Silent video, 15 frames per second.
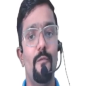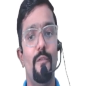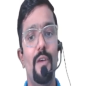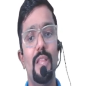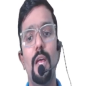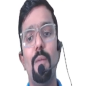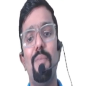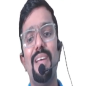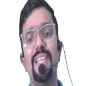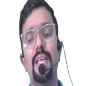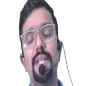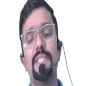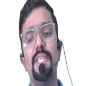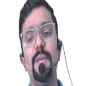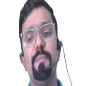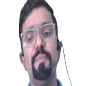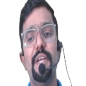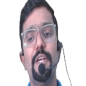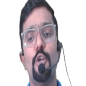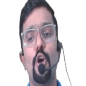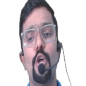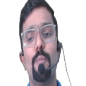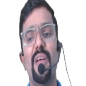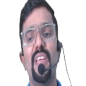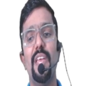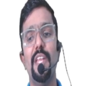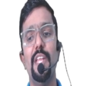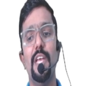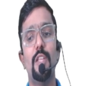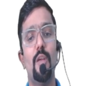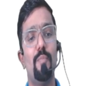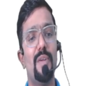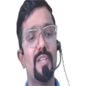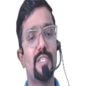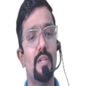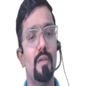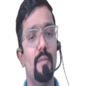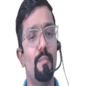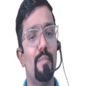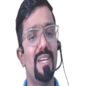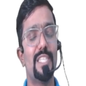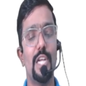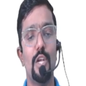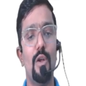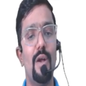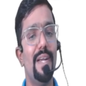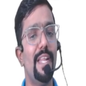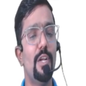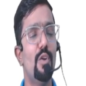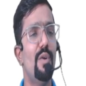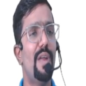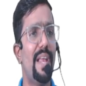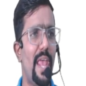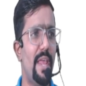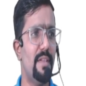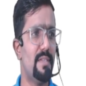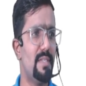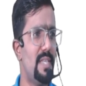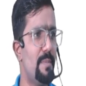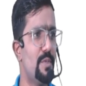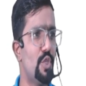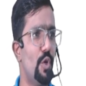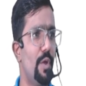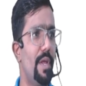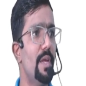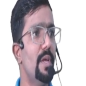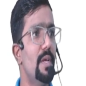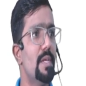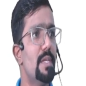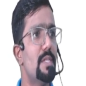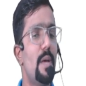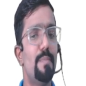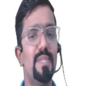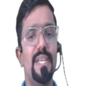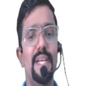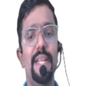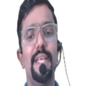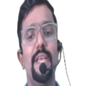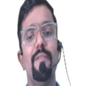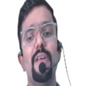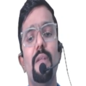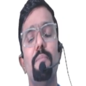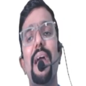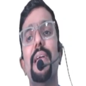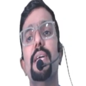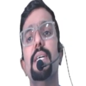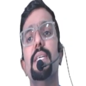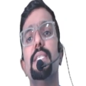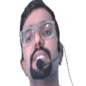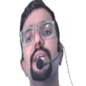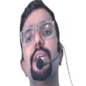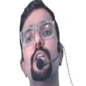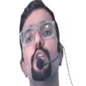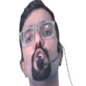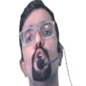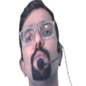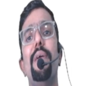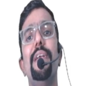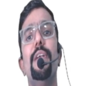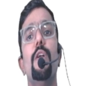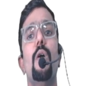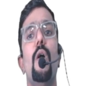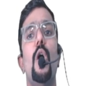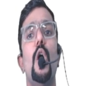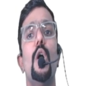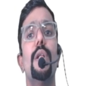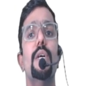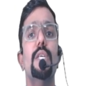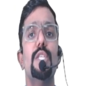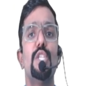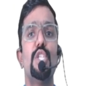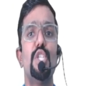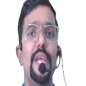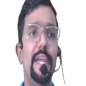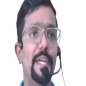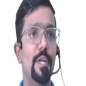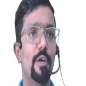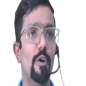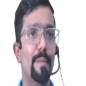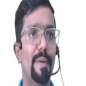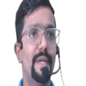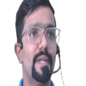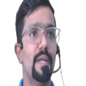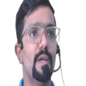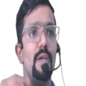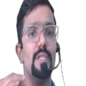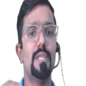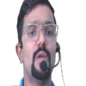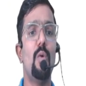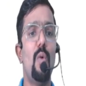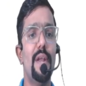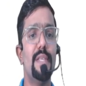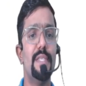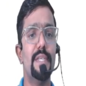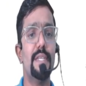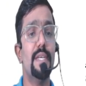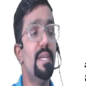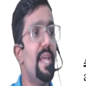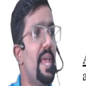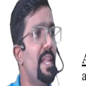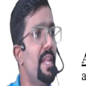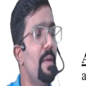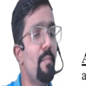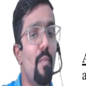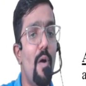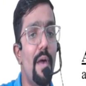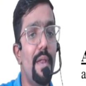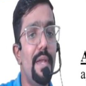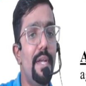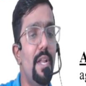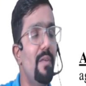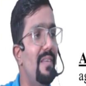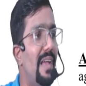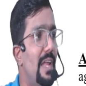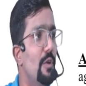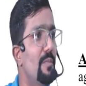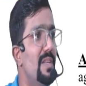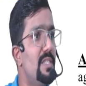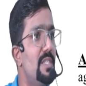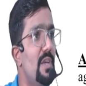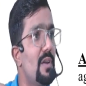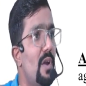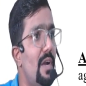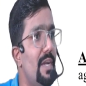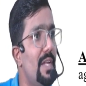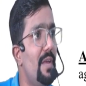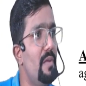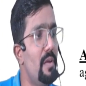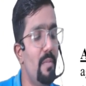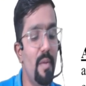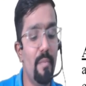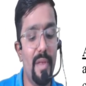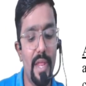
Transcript: whether by the recipient or by any other person, but shall not include, again, same story, subsidy given by central government or state government. Sir, what is it? Any monetary value means you are not giving me